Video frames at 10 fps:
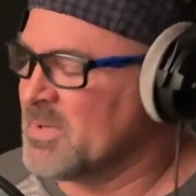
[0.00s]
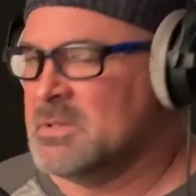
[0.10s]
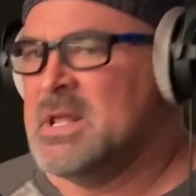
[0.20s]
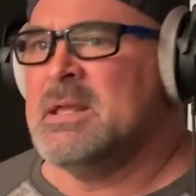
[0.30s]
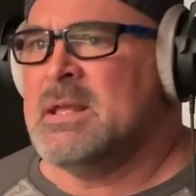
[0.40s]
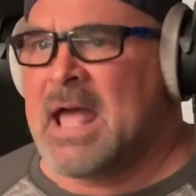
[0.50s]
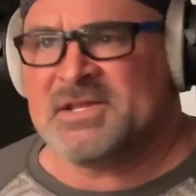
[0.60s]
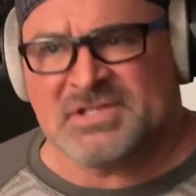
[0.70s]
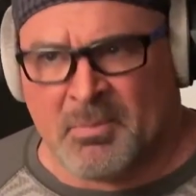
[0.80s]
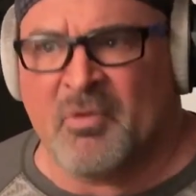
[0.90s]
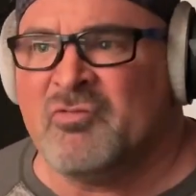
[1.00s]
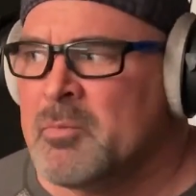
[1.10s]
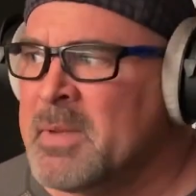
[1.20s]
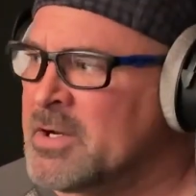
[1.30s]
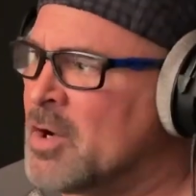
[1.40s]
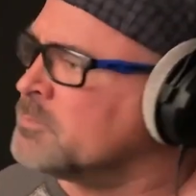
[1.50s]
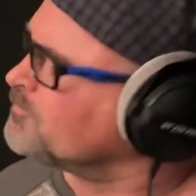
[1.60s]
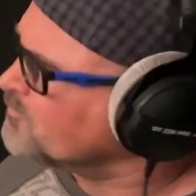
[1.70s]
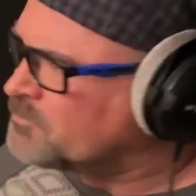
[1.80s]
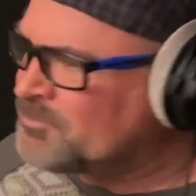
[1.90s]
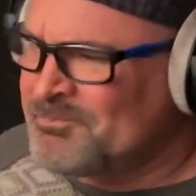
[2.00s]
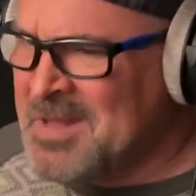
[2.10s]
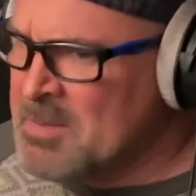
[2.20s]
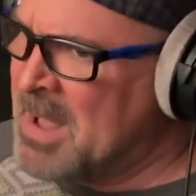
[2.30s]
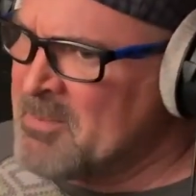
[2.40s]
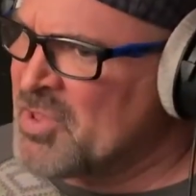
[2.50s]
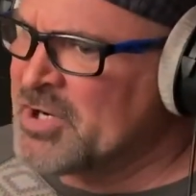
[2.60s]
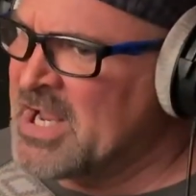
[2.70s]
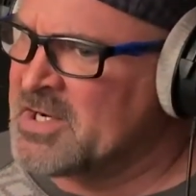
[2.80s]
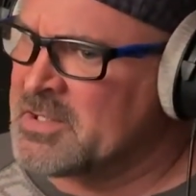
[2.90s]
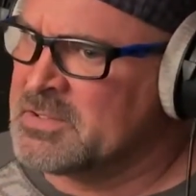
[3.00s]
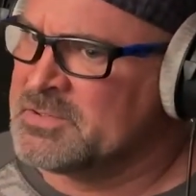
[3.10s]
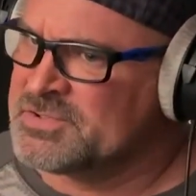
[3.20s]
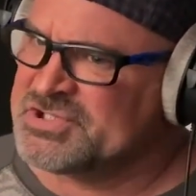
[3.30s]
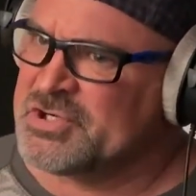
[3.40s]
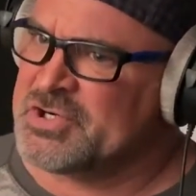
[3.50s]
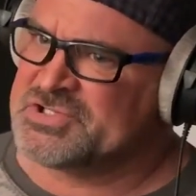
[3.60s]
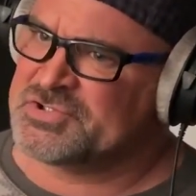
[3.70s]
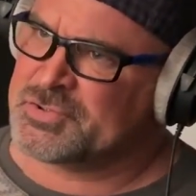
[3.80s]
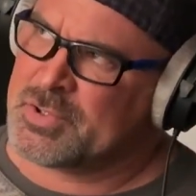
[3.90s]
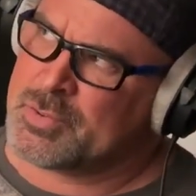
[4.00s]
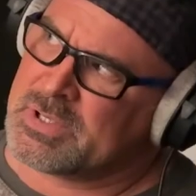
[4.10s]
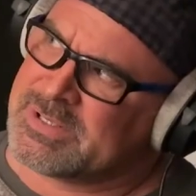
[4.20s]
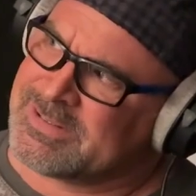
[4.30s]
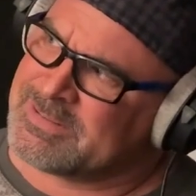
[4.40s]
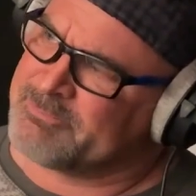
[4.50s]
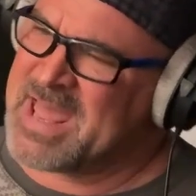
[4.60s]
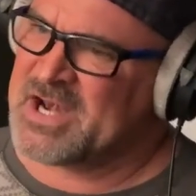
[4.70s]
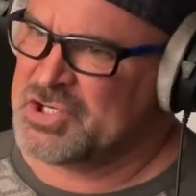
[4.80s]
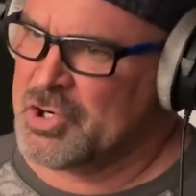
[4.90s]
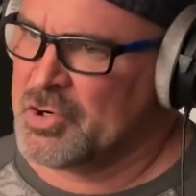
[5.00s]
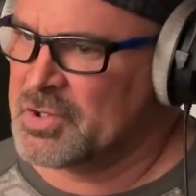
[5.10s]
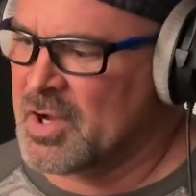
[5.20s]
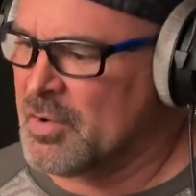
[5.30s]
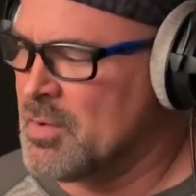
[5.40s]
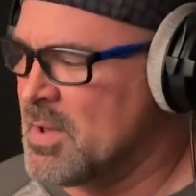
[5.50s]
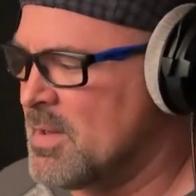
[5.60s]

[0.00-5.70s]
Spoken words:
And as some of you may know, my mother had a serious stroke about a year ago.